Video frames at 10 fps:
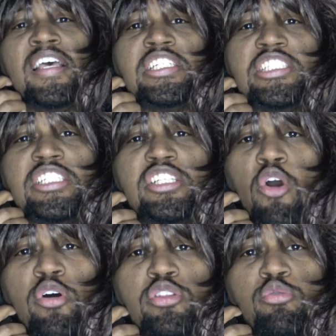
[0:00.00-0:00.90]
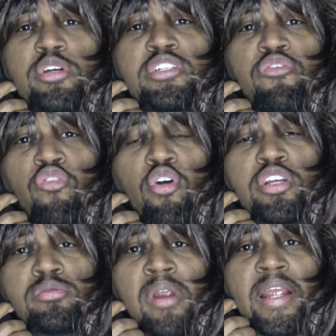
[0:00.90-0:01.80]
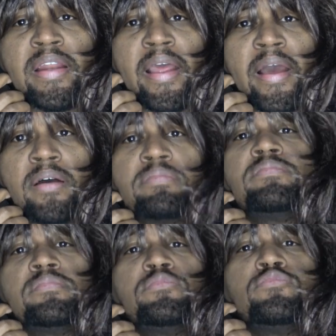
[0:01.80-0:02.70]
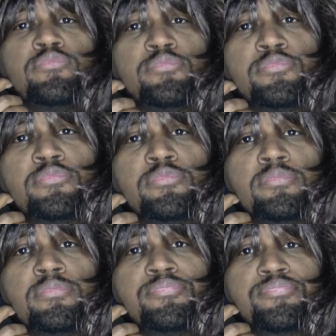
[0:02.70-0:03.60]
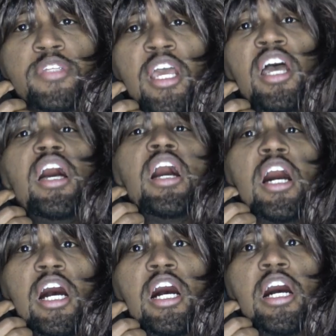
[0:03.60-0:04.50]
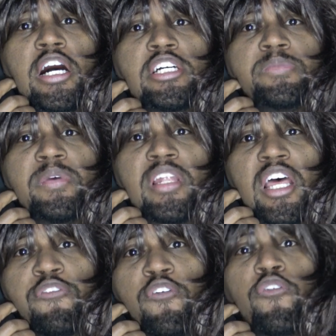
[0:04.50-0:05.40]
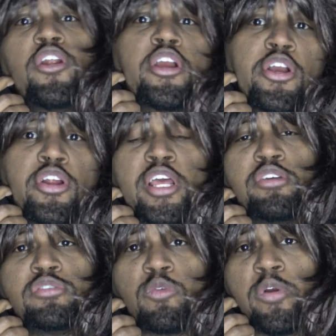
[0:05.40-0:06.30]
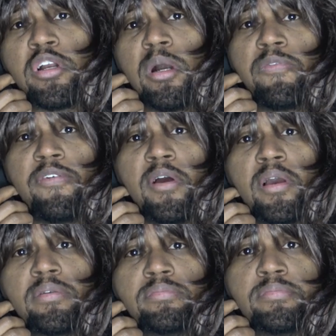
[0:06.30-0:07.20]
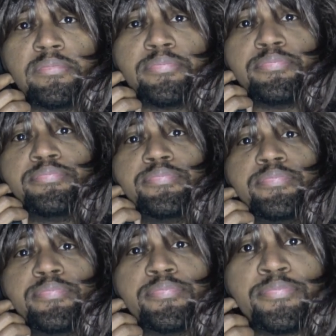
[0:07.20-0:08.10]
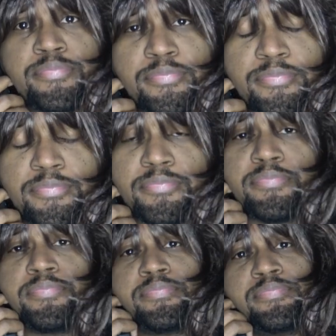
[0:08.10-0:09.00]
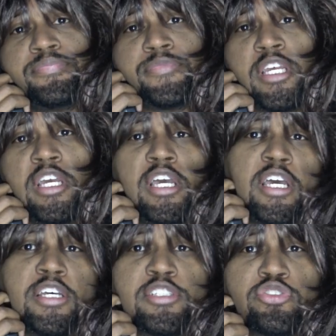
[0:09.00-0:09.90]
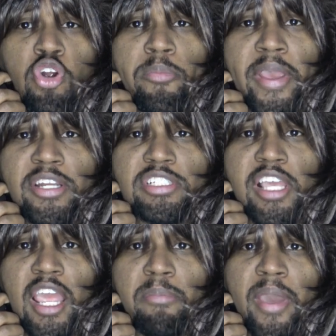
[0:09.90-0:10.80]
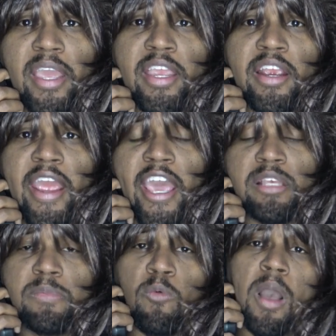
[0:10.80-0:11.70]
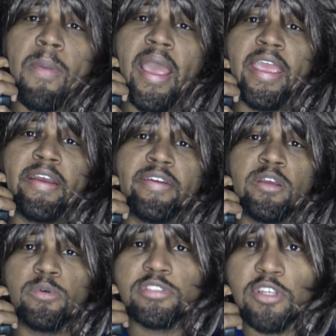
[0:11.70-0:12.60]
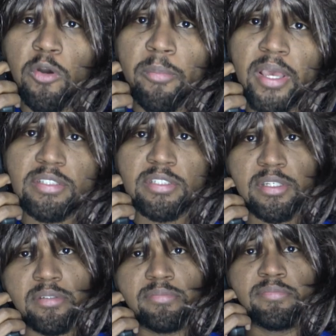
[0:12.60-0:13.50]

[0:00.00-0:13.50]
she's going through a divorce right now. Mm-hmm. Her husband left her for the girl that used to work up front. Mm-hmm. Store manager came back here and asked me why my area was so messy.